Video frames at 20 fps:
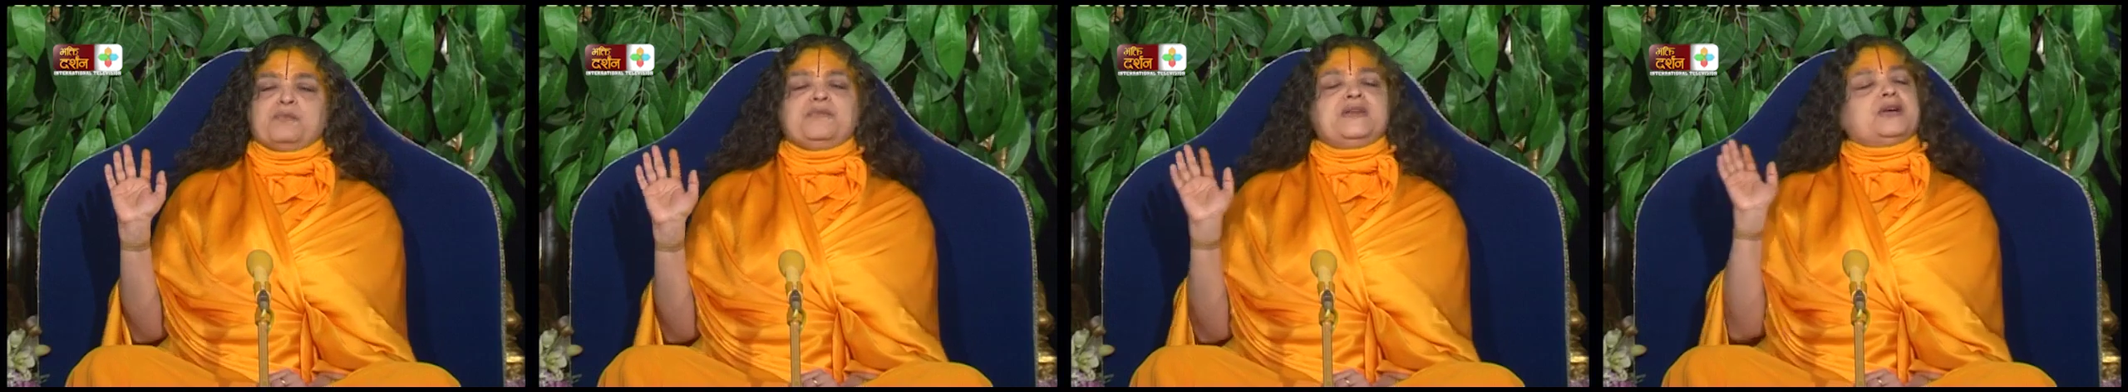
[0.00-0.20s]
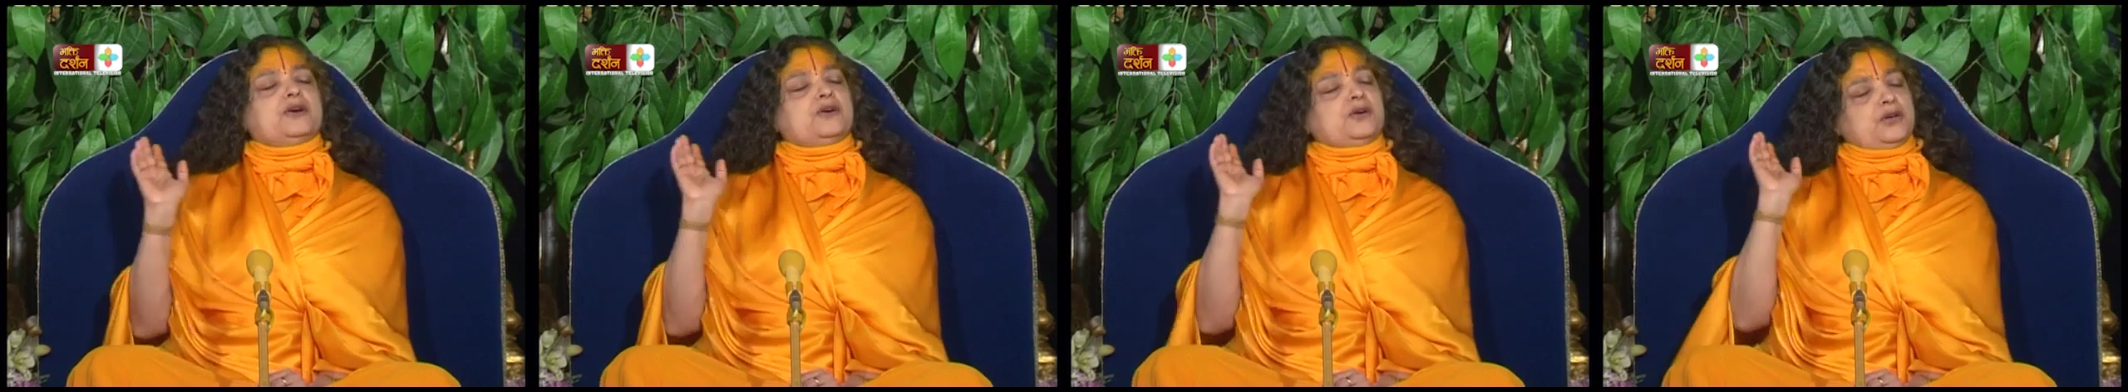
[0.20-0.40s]

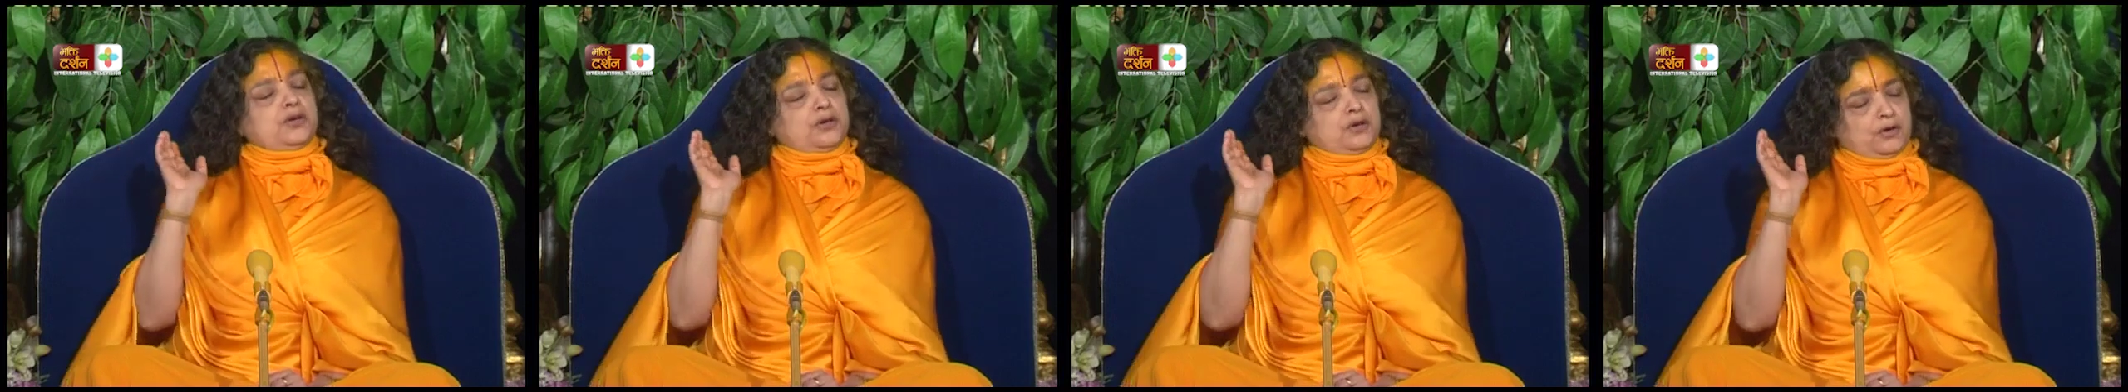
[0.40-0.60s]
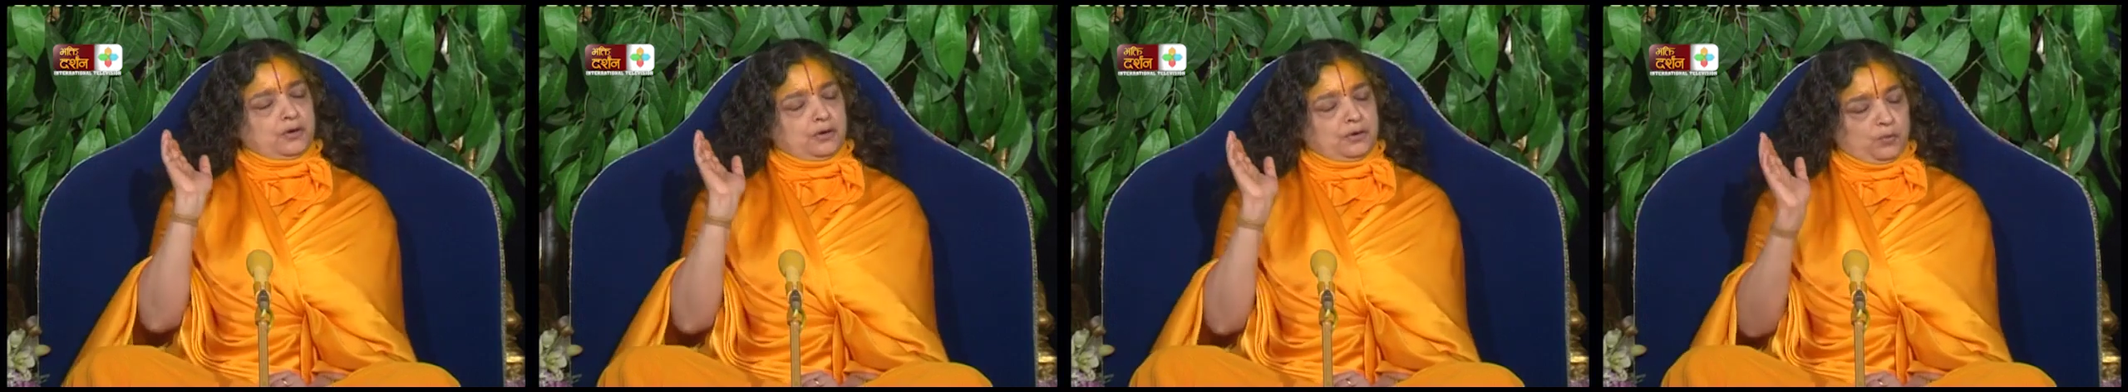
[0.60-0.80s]
We're going
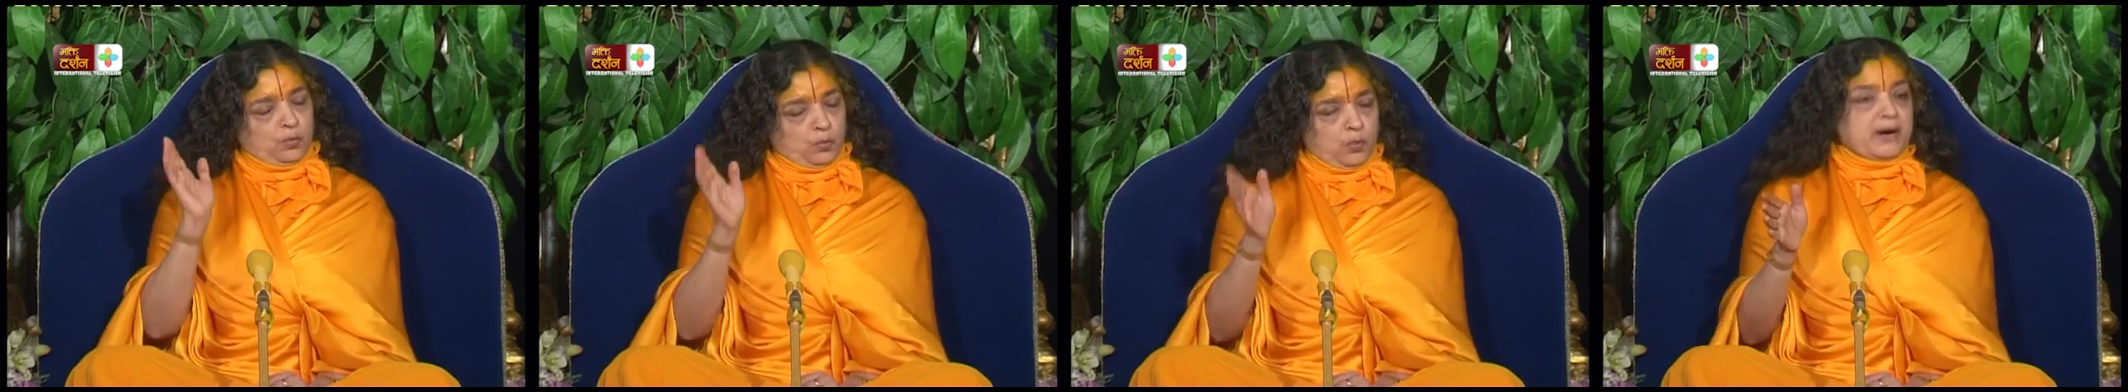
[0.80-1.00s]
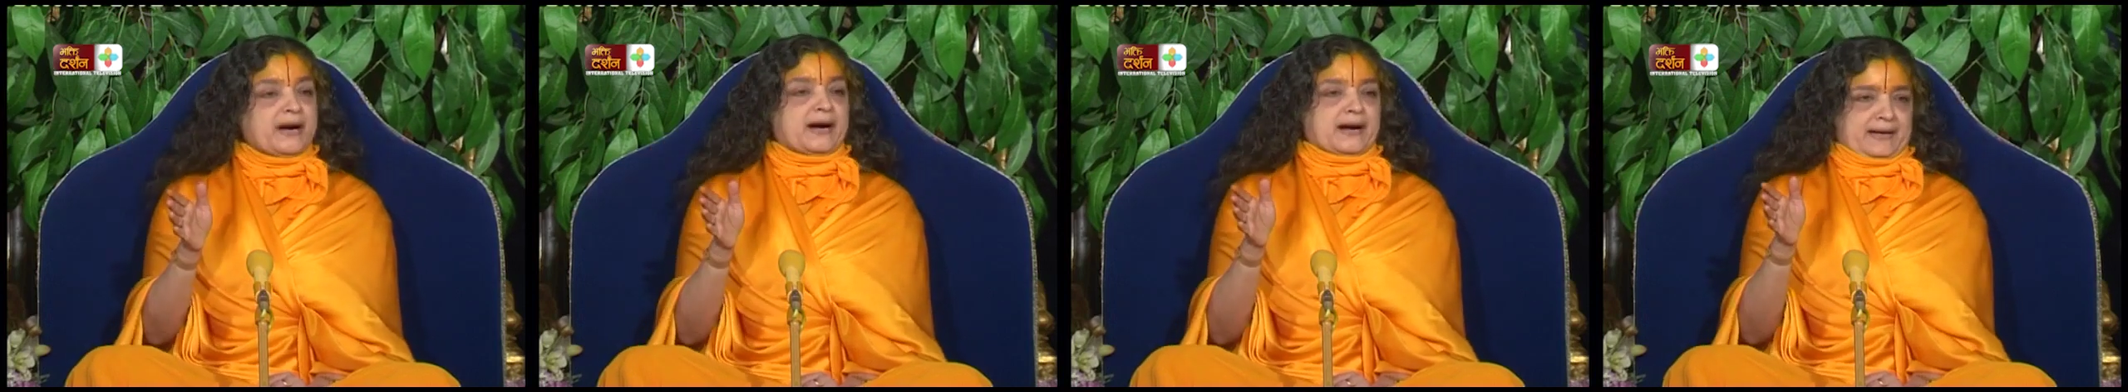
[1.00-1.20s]
to
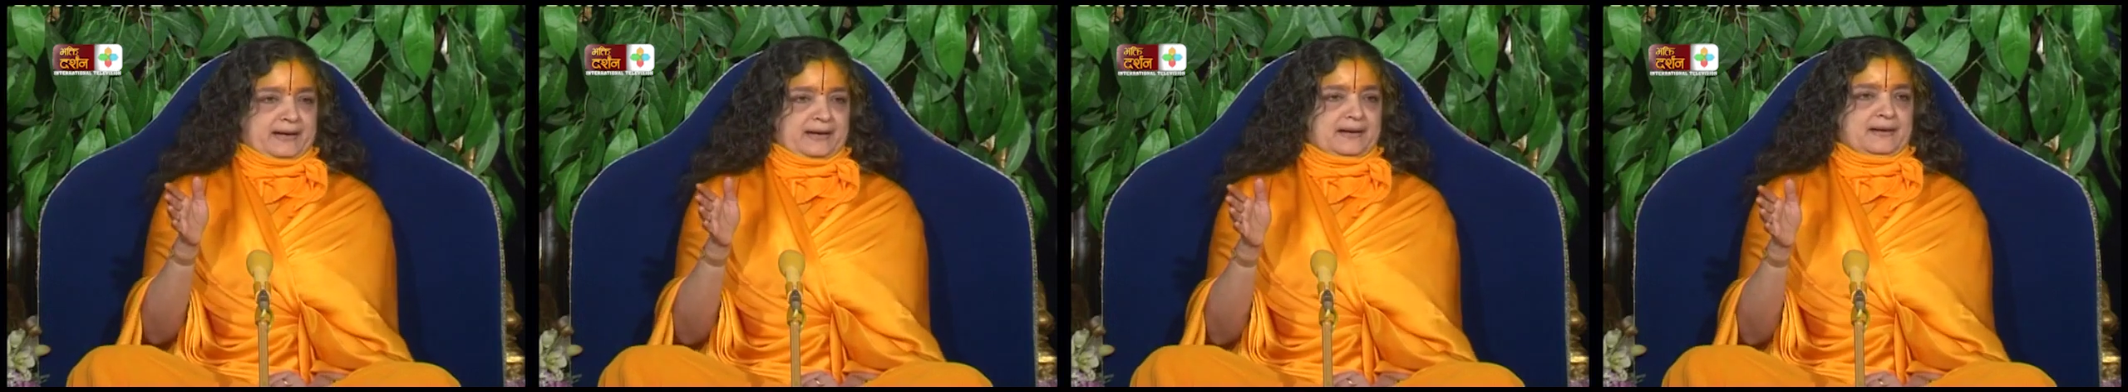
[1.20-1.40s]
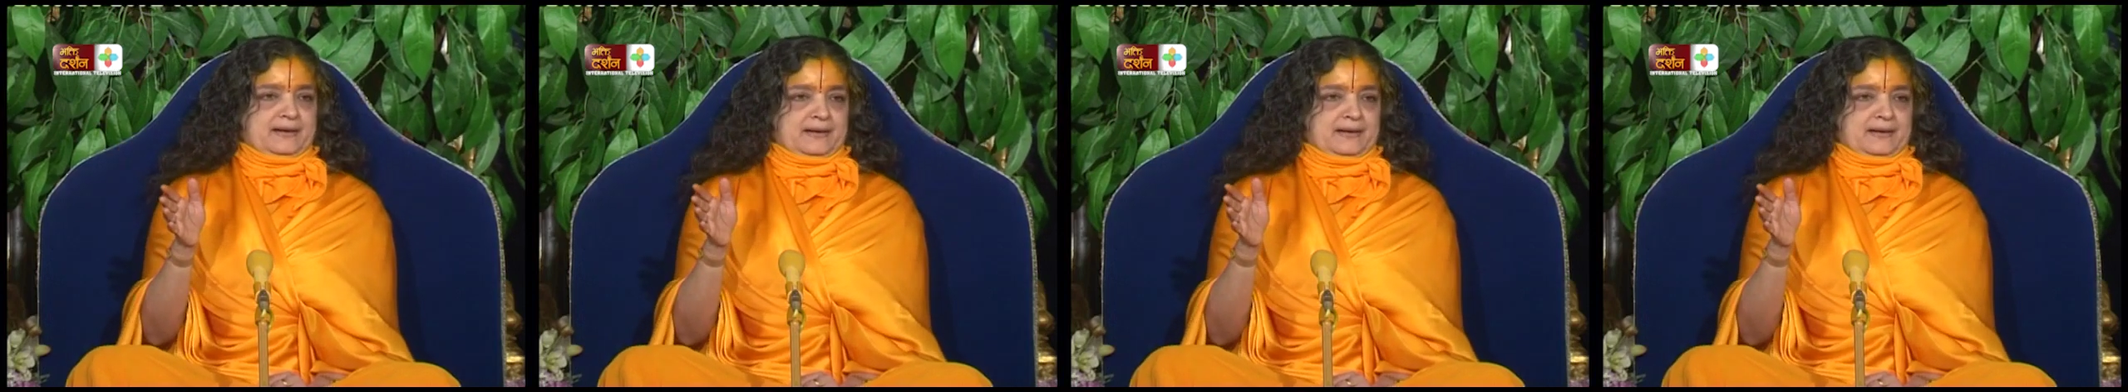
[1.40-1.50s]
work,